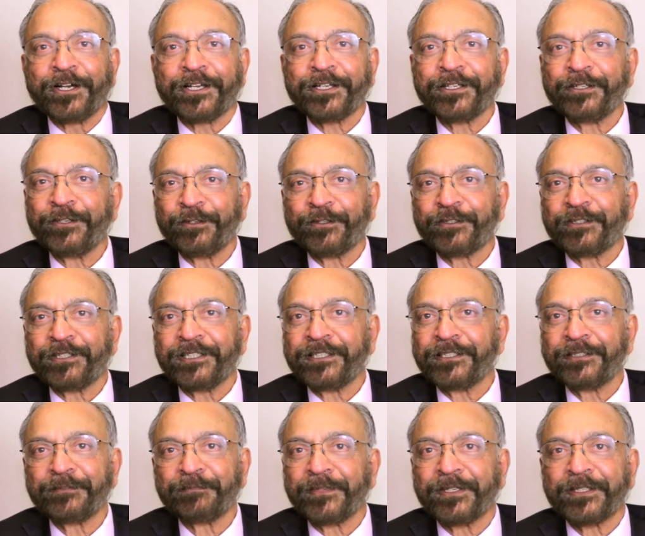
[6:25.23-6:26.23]
you know,
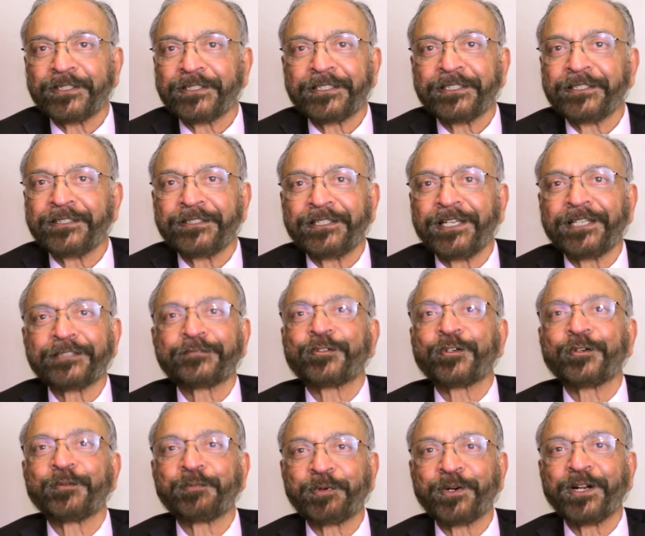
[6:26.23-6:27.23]
in the
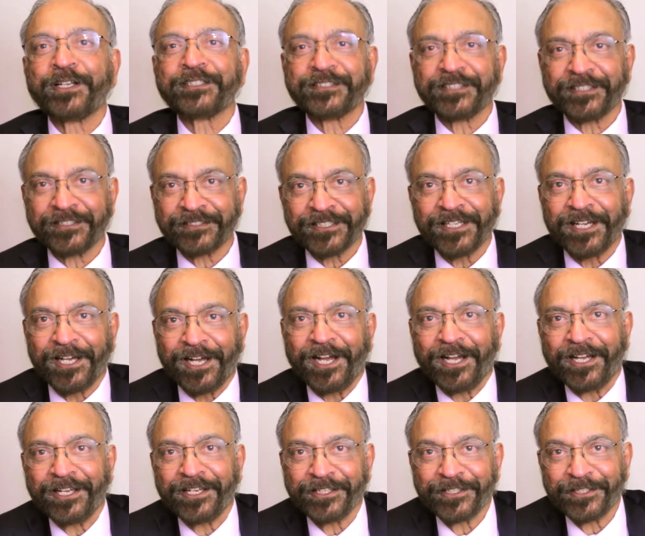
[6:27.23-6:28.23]
natural process,
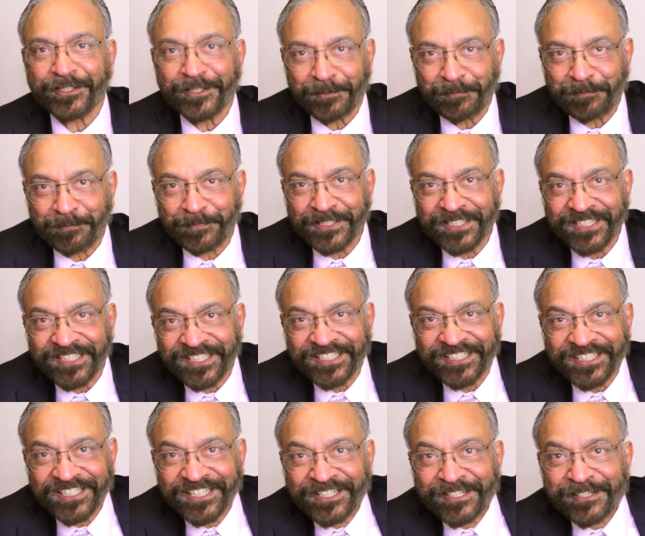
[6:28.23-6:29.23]
I ended up
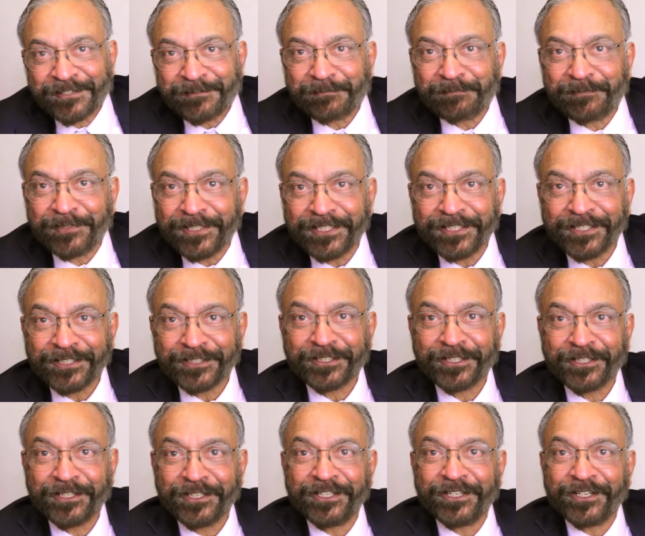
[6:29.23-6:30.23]
being, being
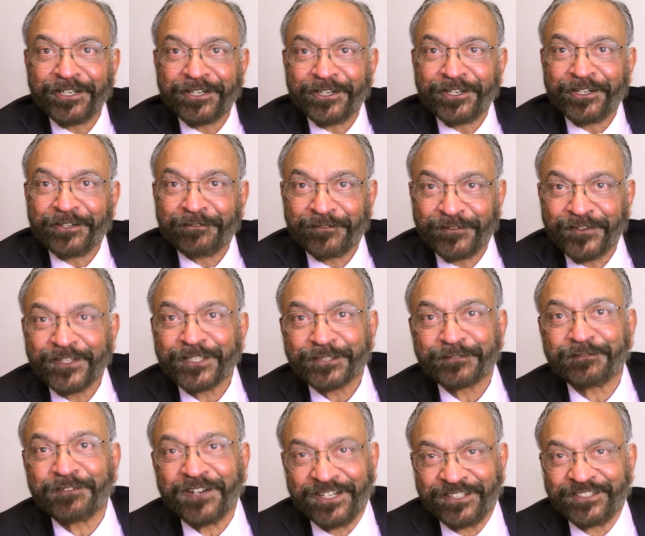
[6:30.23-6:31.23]
the
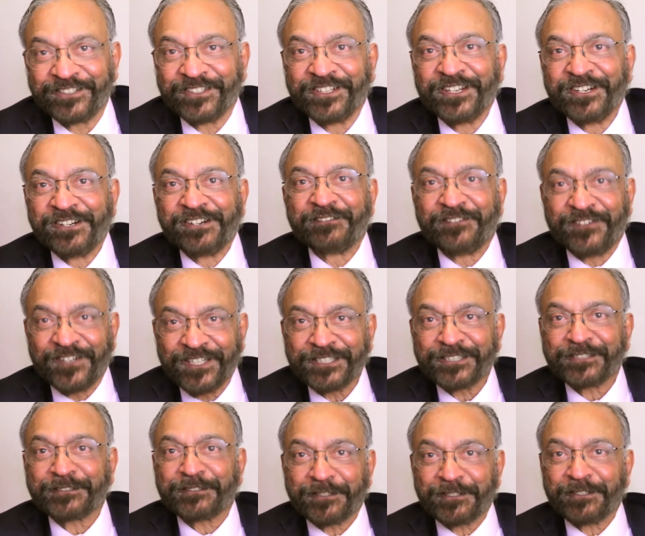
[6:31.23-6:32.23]
first founder,
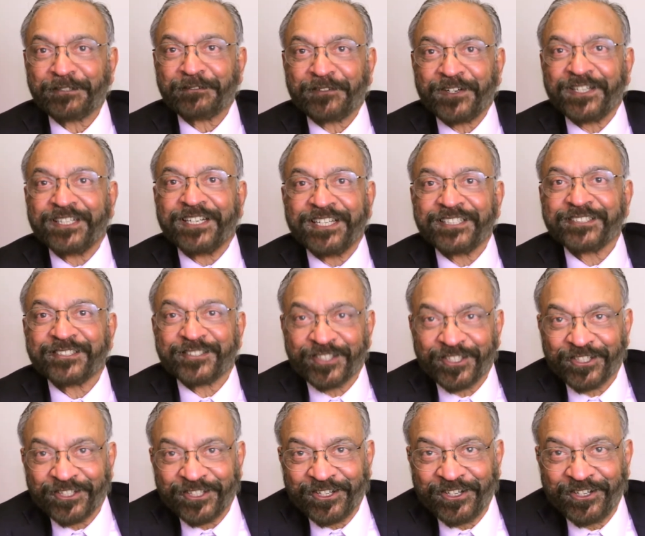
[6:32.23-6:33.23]
first,
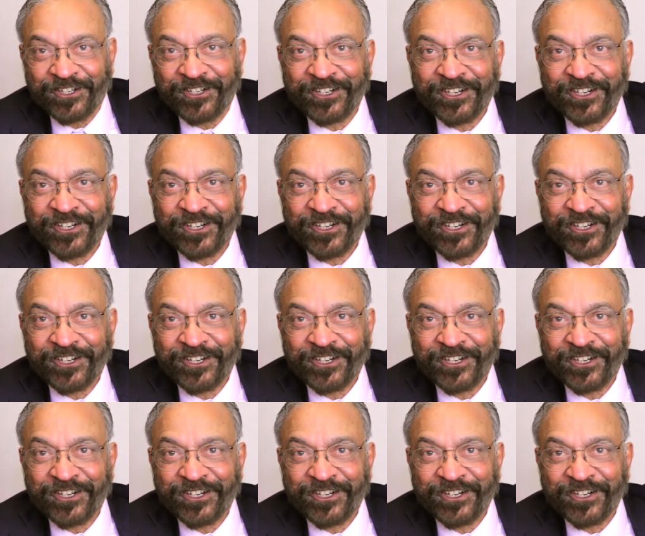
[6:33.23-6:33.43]
uh,